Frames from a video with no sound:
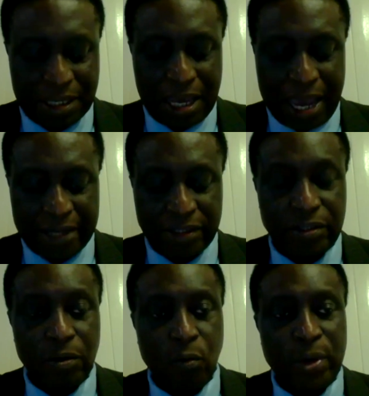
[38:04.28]
And
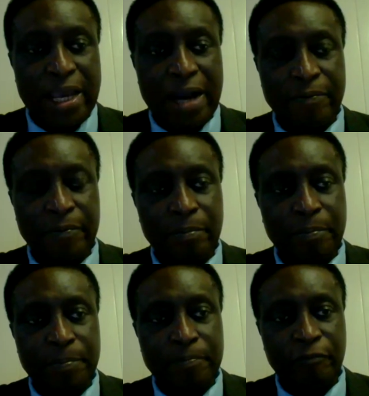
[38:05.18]
we have
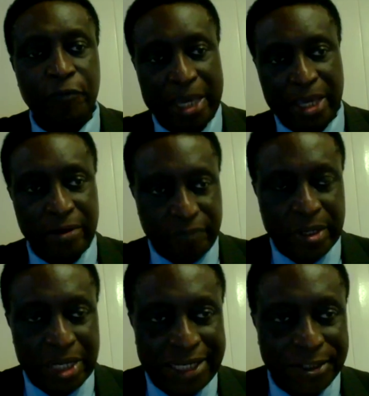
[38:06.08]
very,
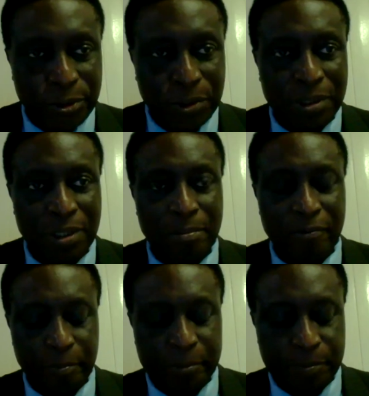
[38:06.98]
very little
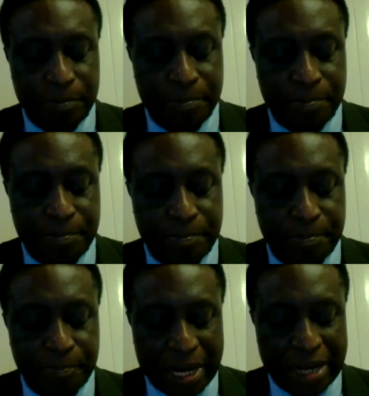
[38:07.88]

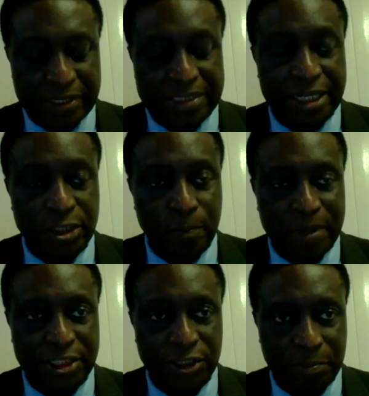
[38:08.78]
private sector
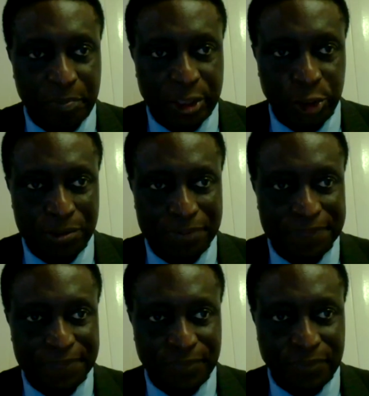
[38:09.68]
participation
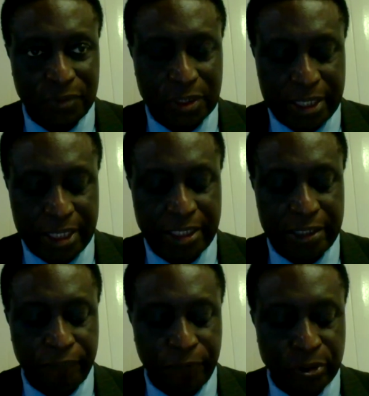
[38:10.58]
in the
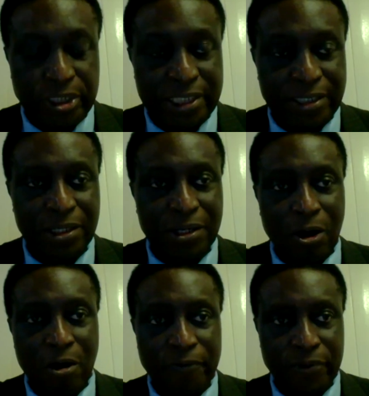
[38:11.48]
funding
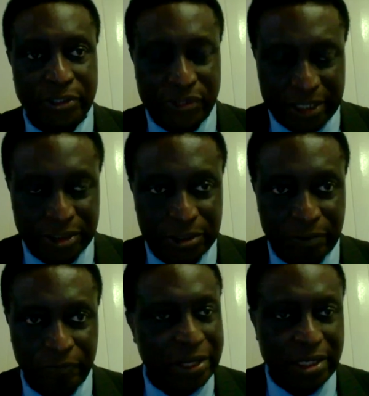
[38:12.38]
of research,
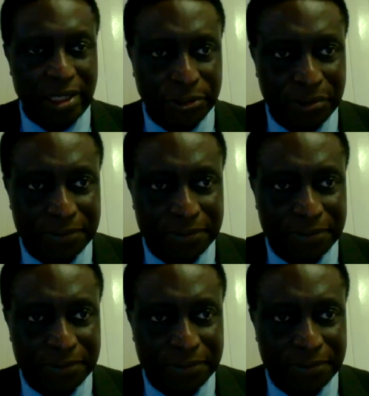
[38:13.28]
very little.